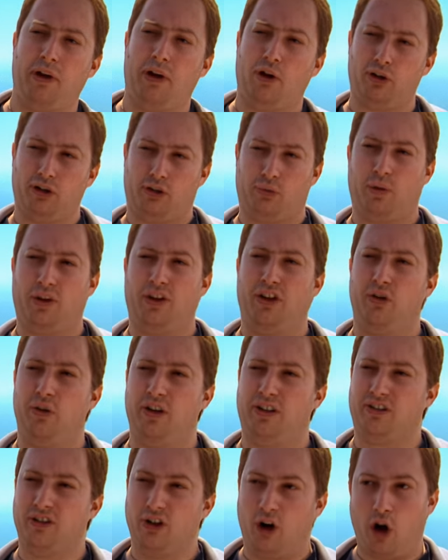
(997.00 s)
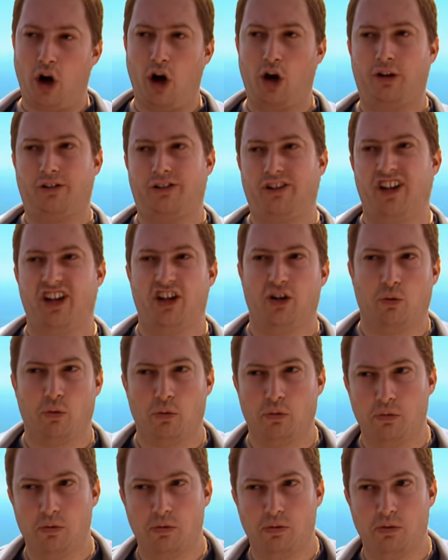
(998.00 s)
honest with you, it's not ideal.
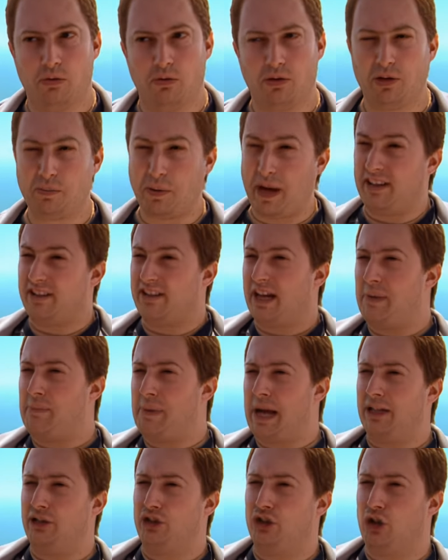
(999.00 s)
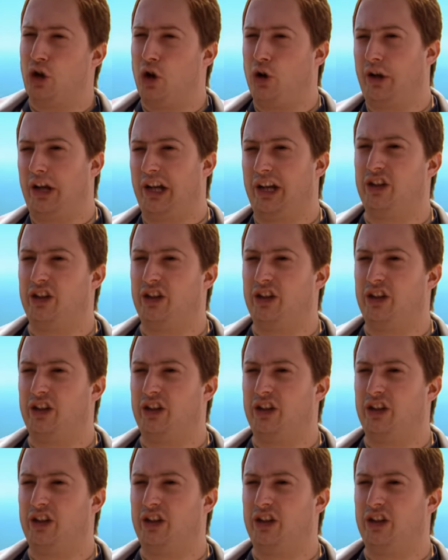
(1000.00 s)
Depends how bad you got it,